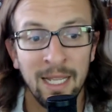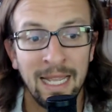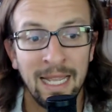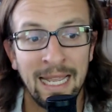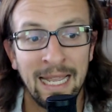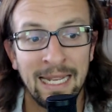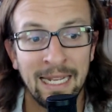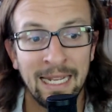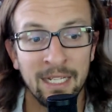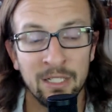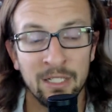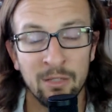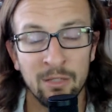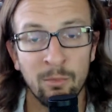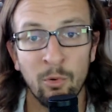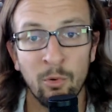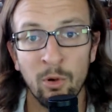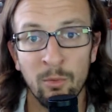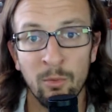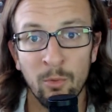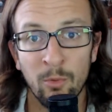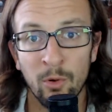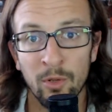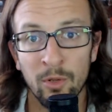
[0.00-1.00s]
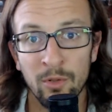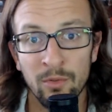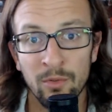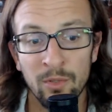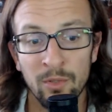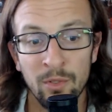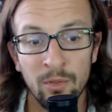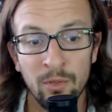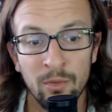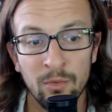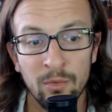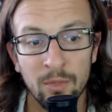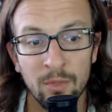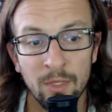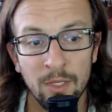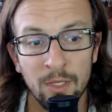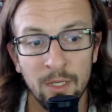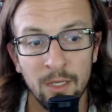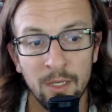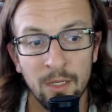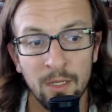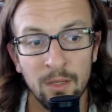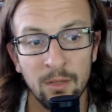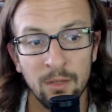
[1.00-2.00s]
And as the more and more you do,
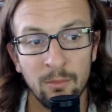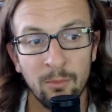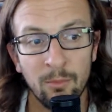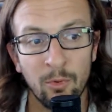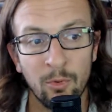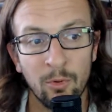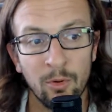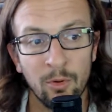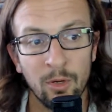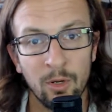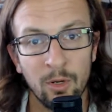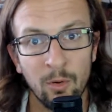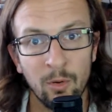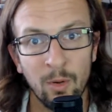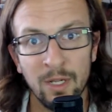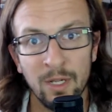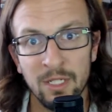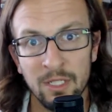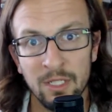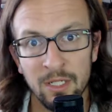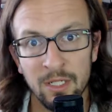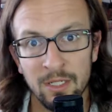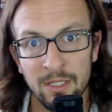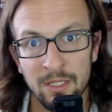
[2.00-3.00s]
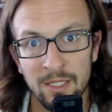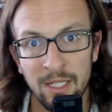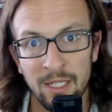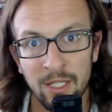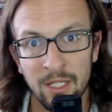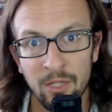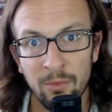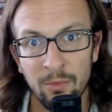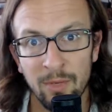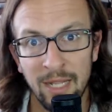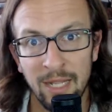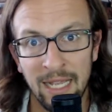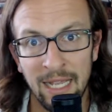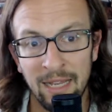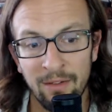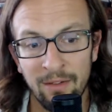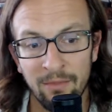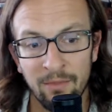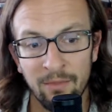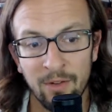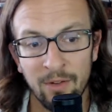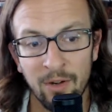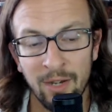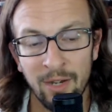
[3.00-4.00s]
the more questions that you would
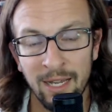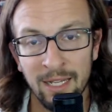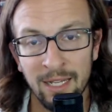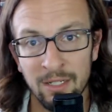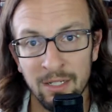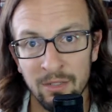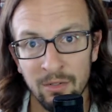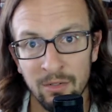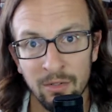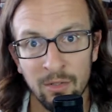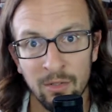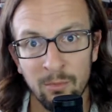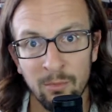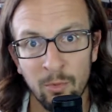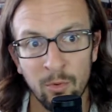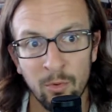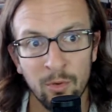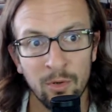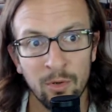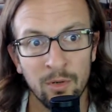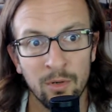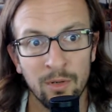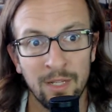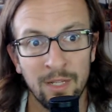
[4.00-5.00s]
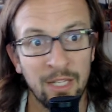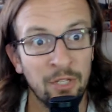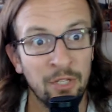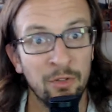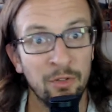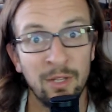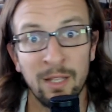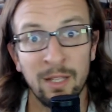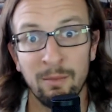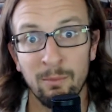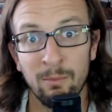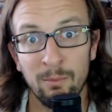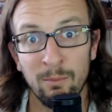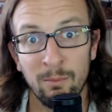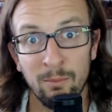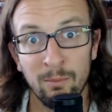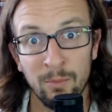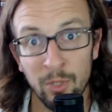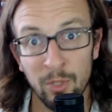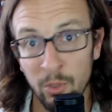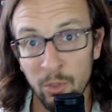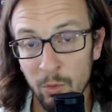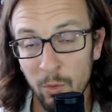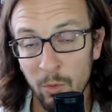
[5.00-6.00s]
have are answered, the more, and then you get
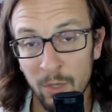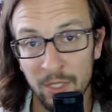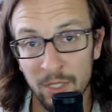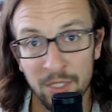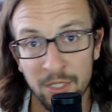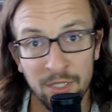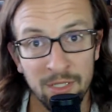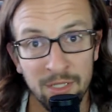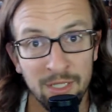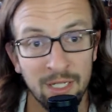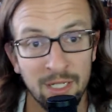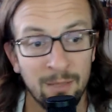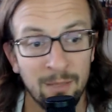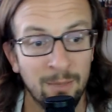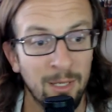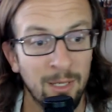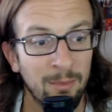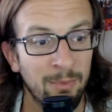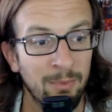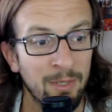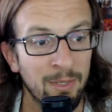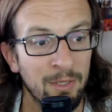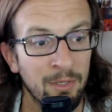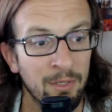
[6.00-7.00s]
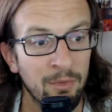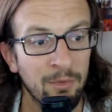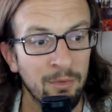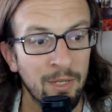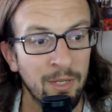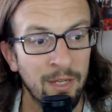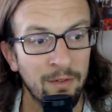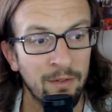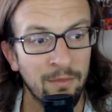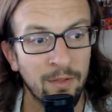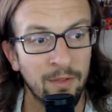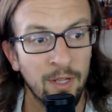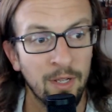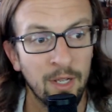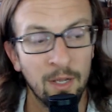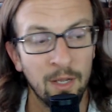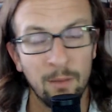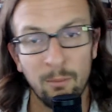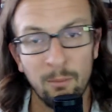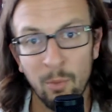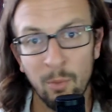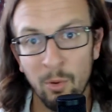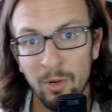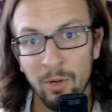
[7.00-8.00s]
new questions come up and you have
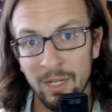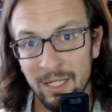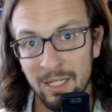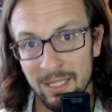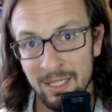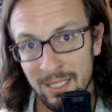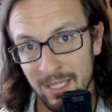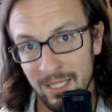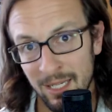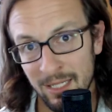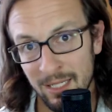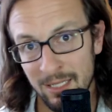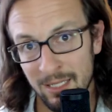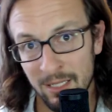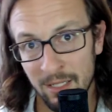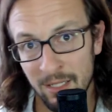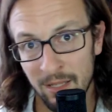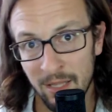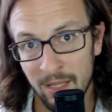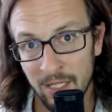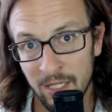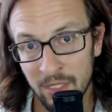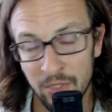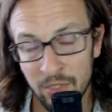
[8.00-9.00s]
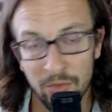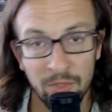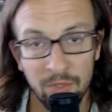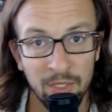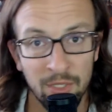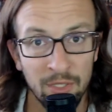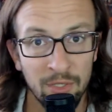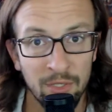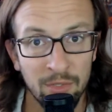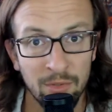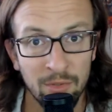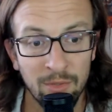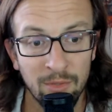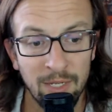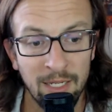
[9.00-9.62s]
more insights into things you can do.